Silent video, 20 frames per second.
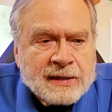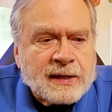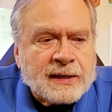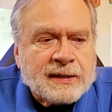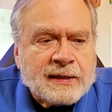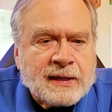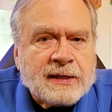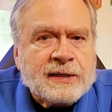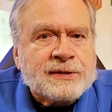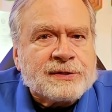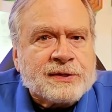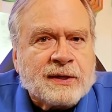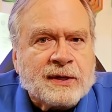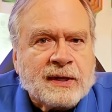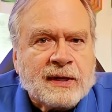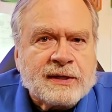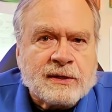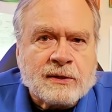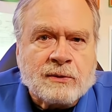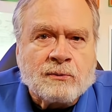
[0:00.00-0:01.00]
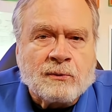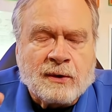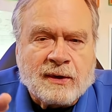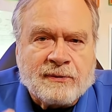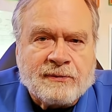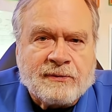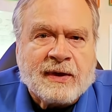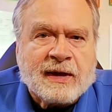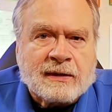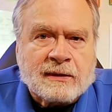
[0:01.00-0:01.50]
Now, the insulation
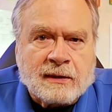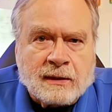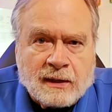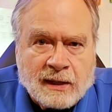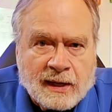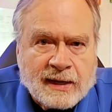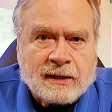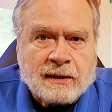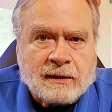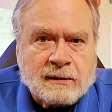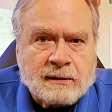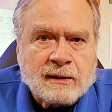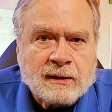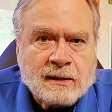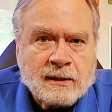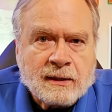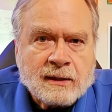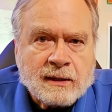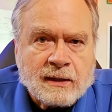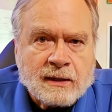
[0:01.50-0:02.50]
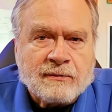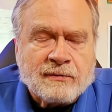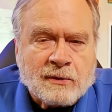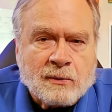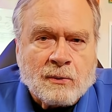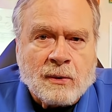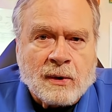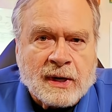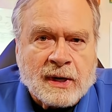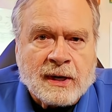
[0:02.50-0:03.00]
will affect the length of
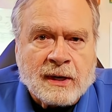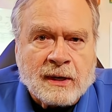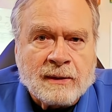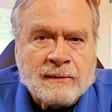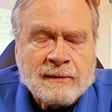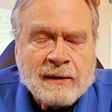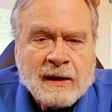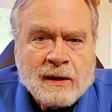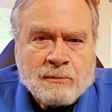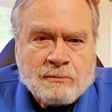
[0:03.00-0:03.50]
the wire